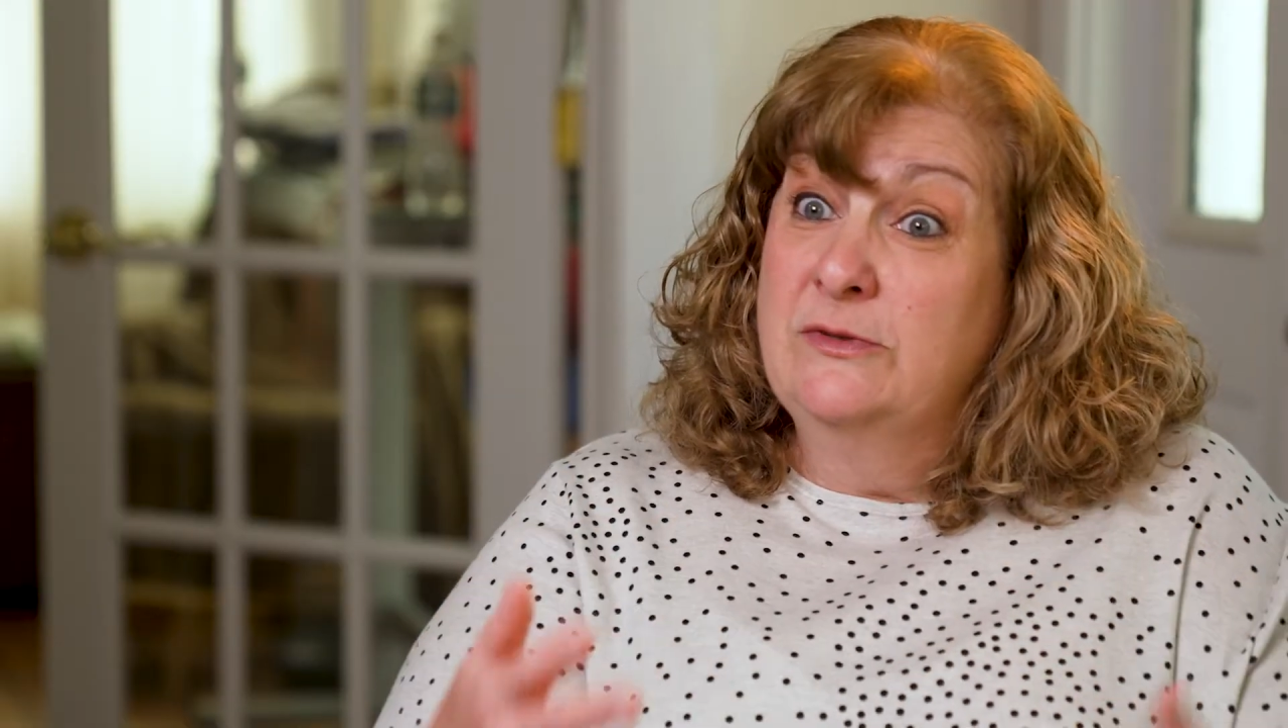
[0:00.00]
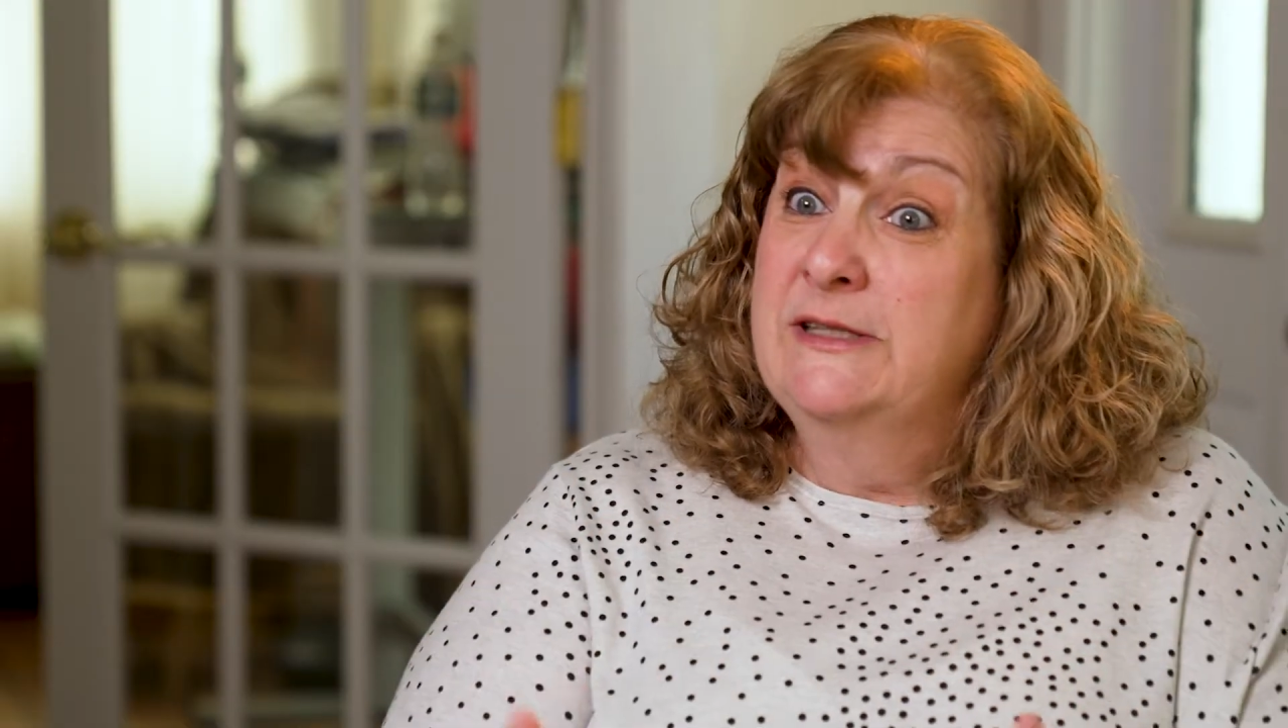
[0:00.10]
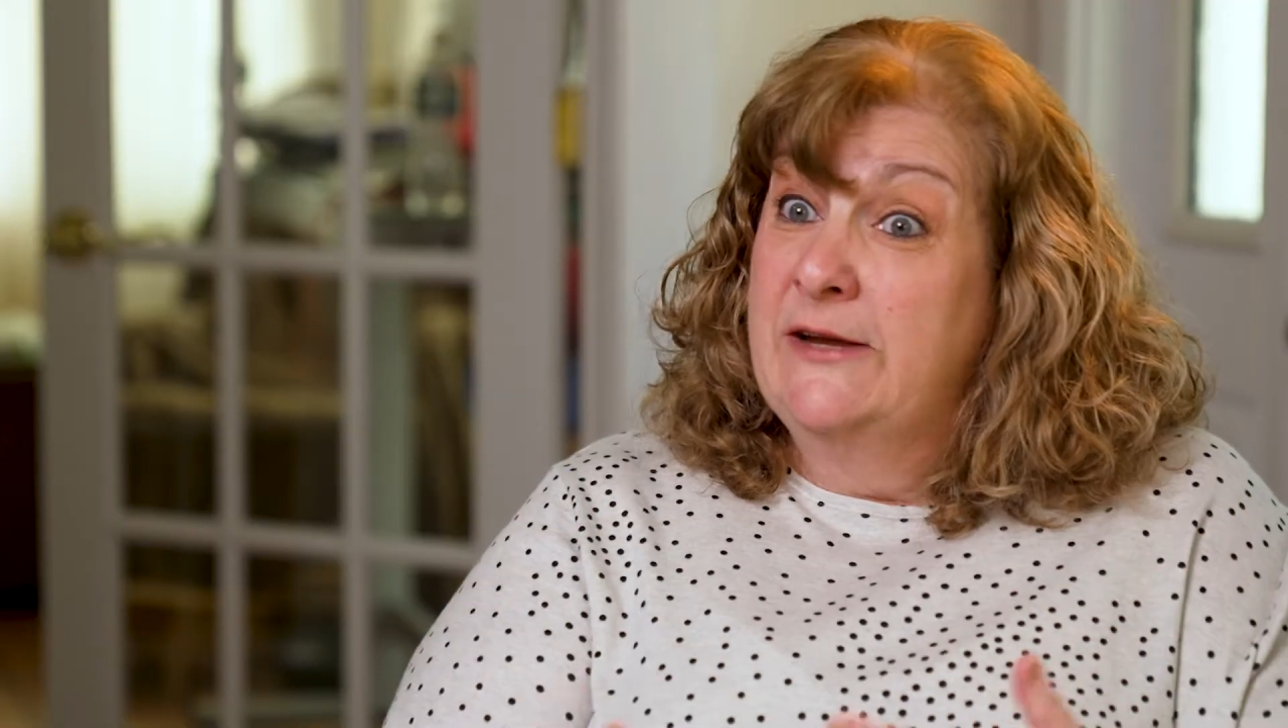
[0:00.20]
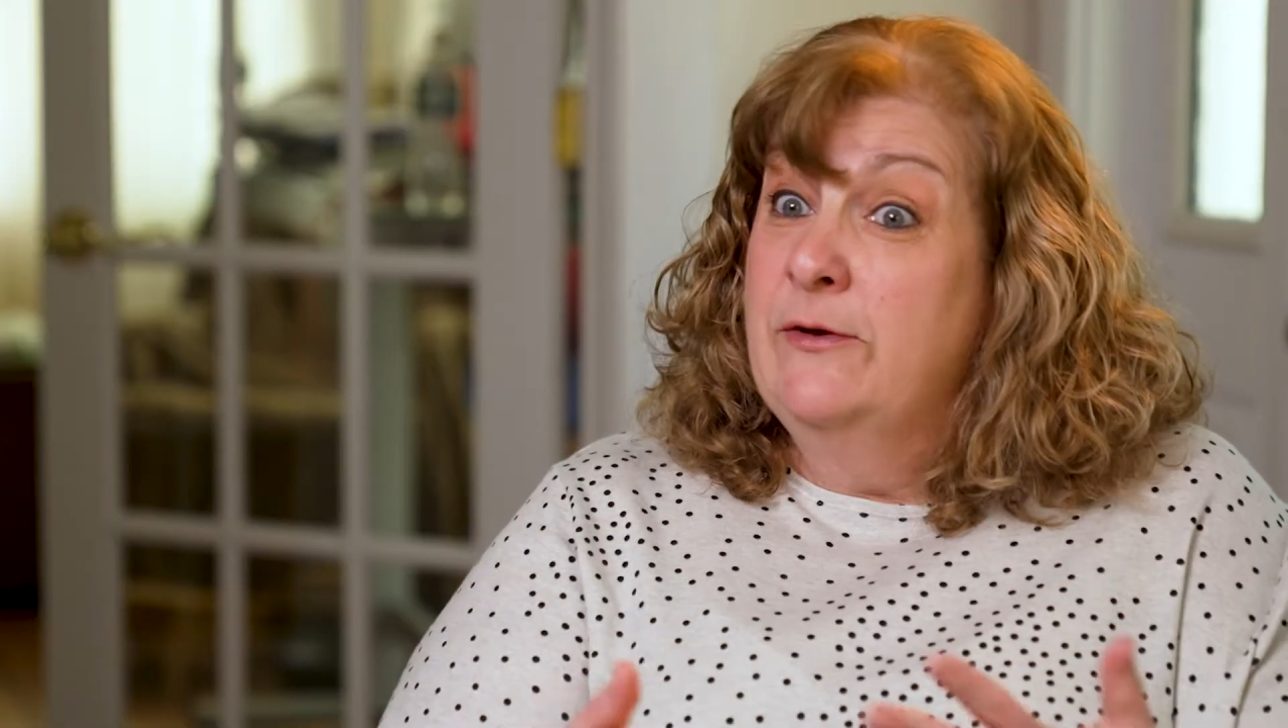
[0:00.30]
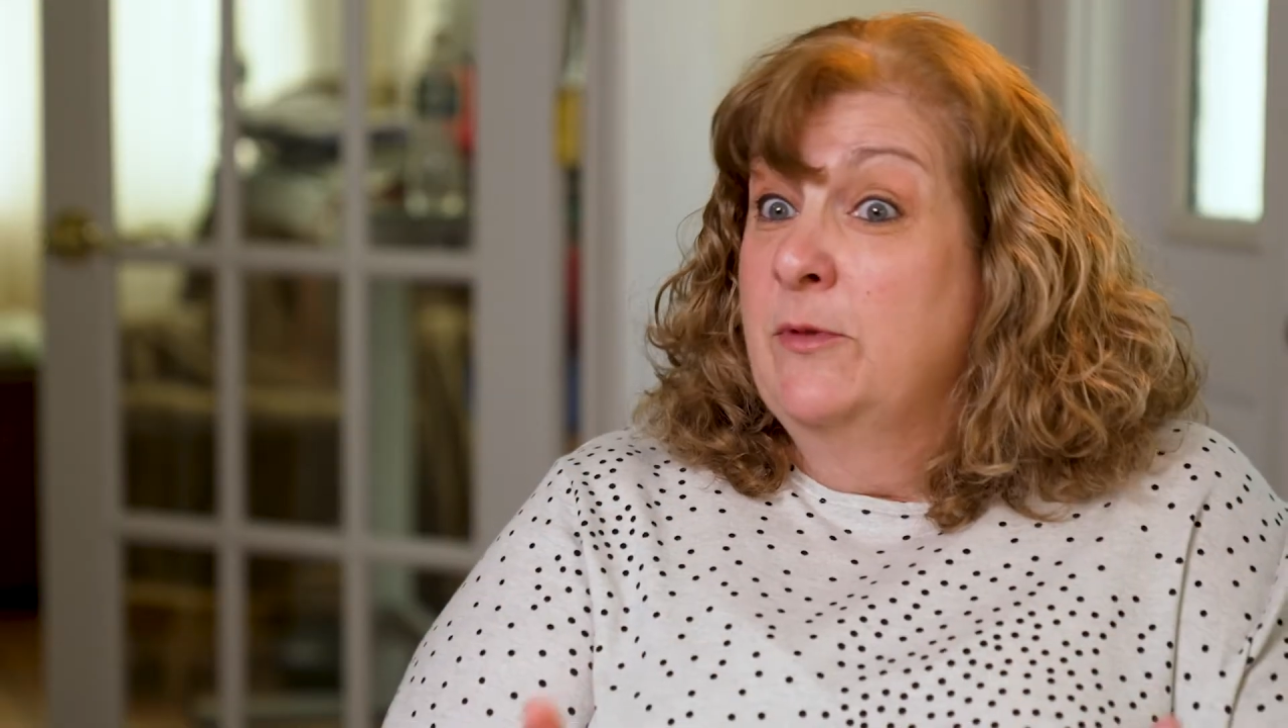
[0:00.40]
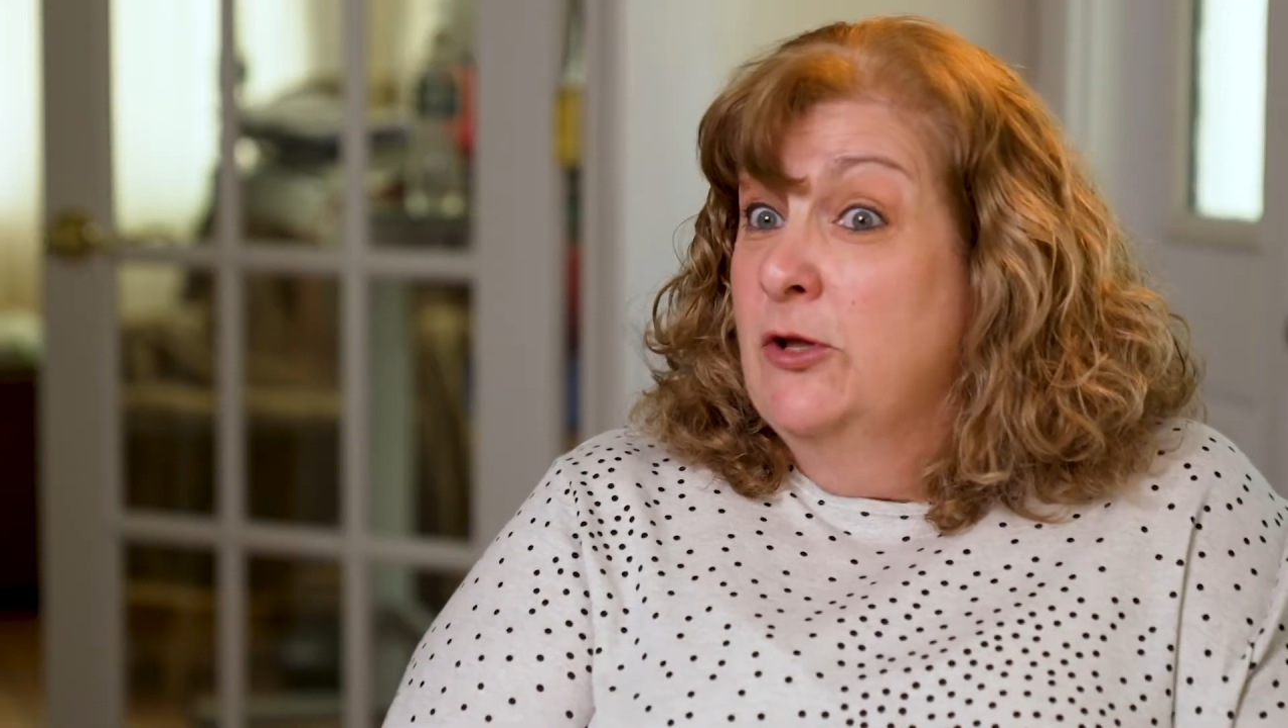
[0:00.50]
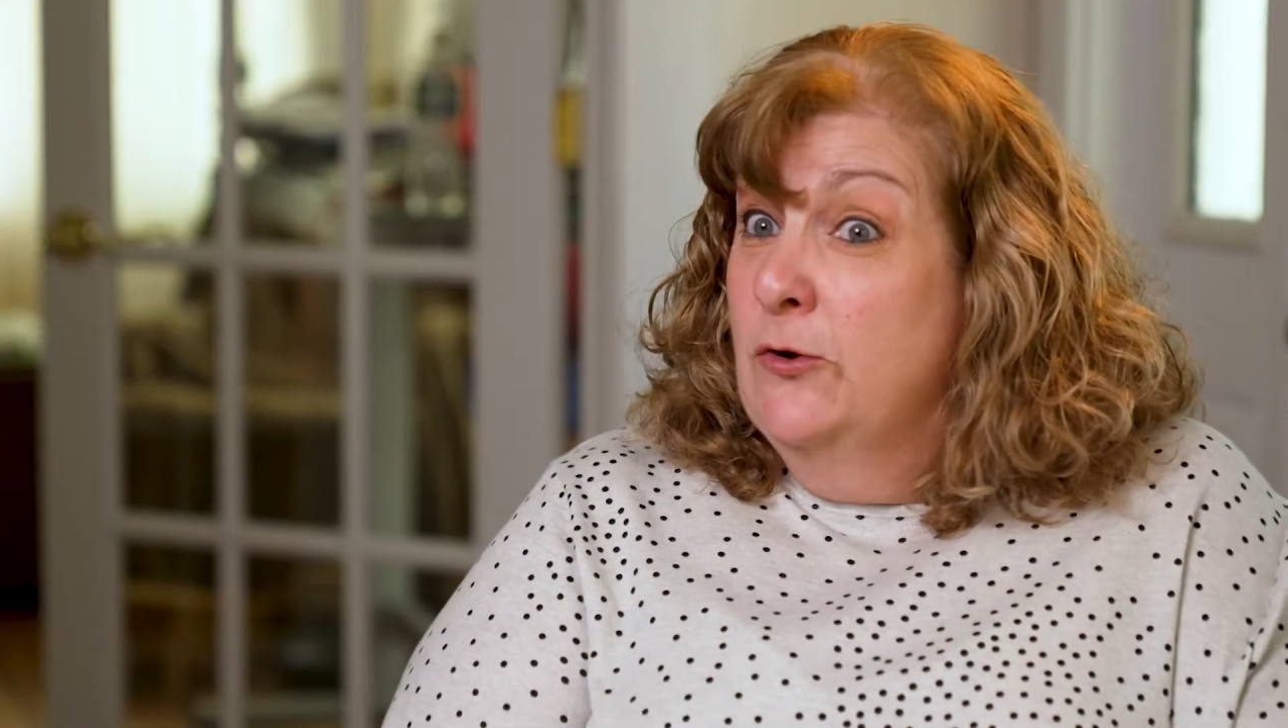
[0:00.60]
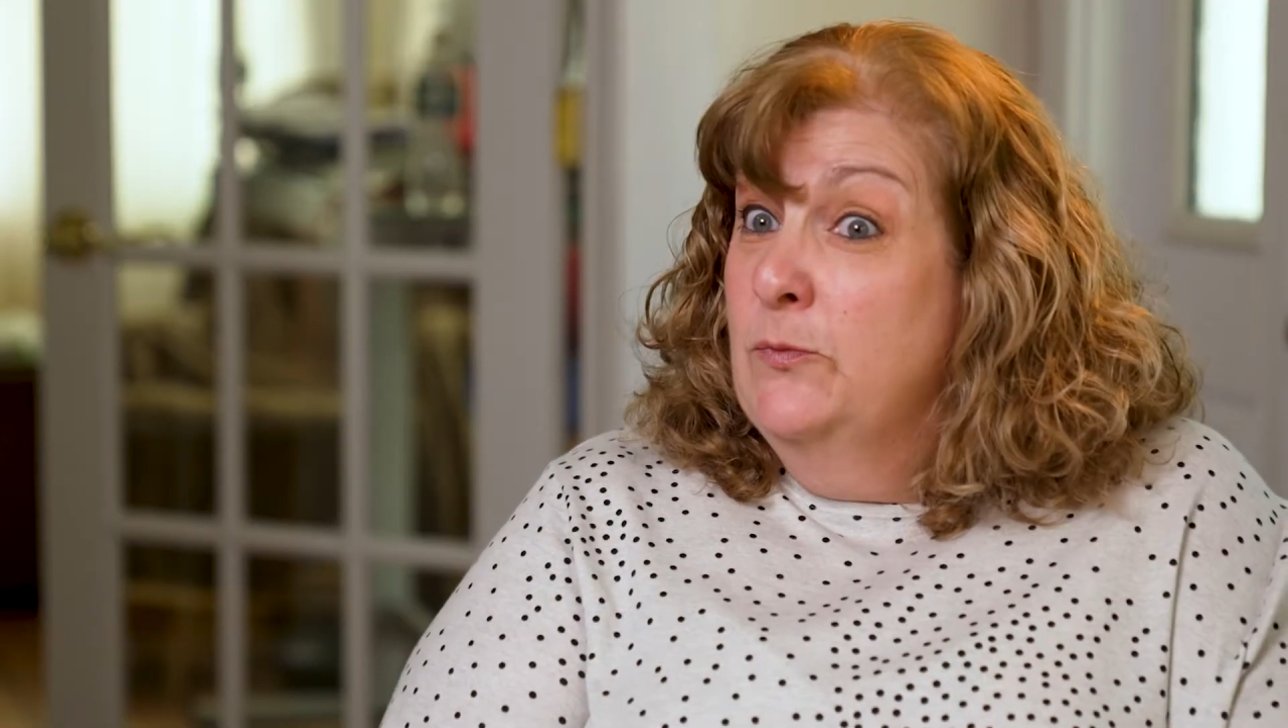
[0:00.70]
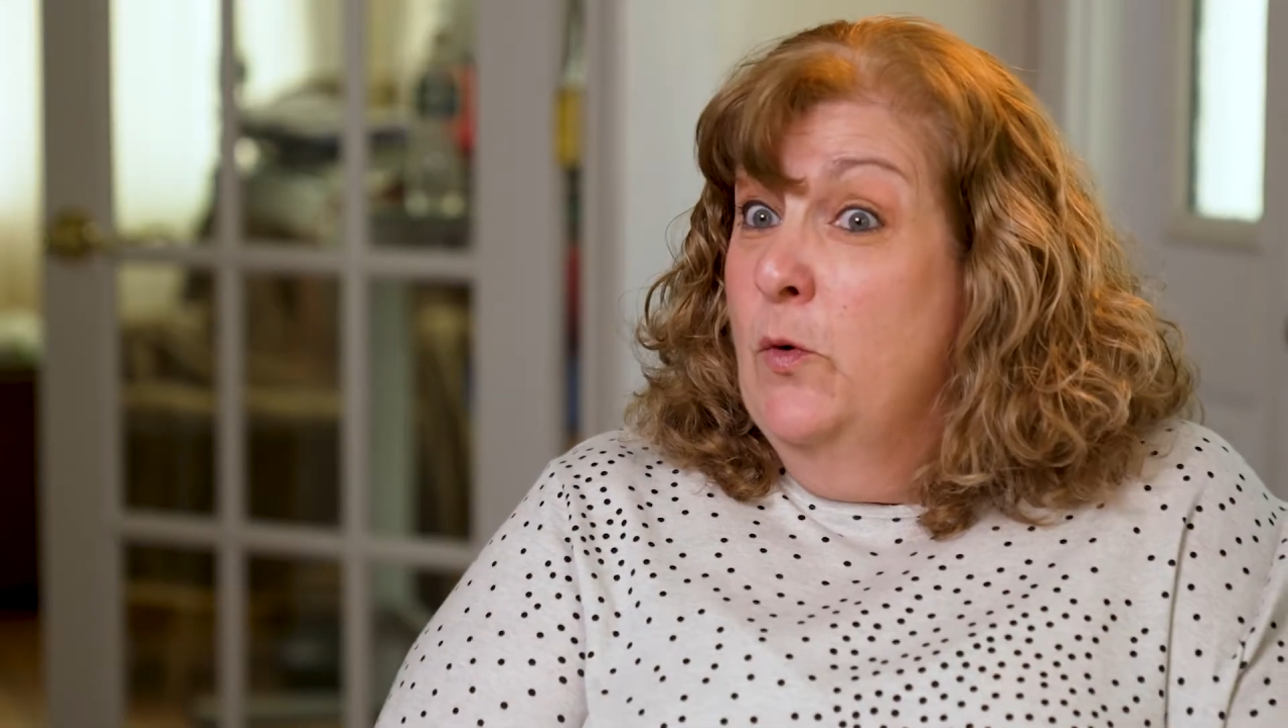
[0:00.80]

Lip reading: leave him alone